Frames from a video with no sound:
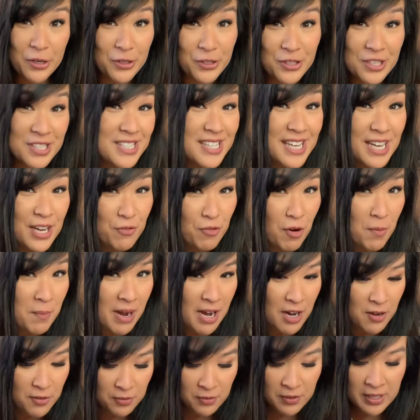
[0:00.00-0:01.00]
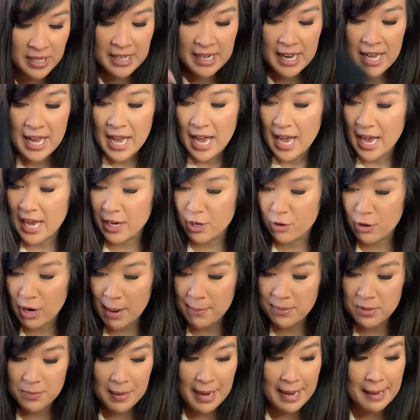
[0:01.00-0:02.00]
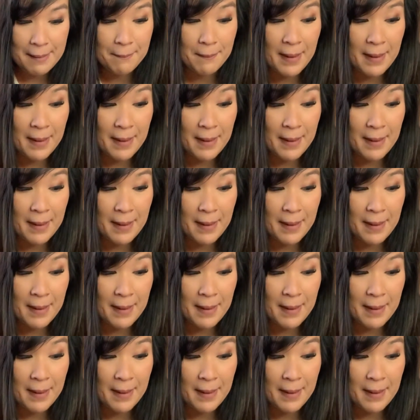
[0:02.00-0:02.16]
looks like from Alphalete, I grabbed my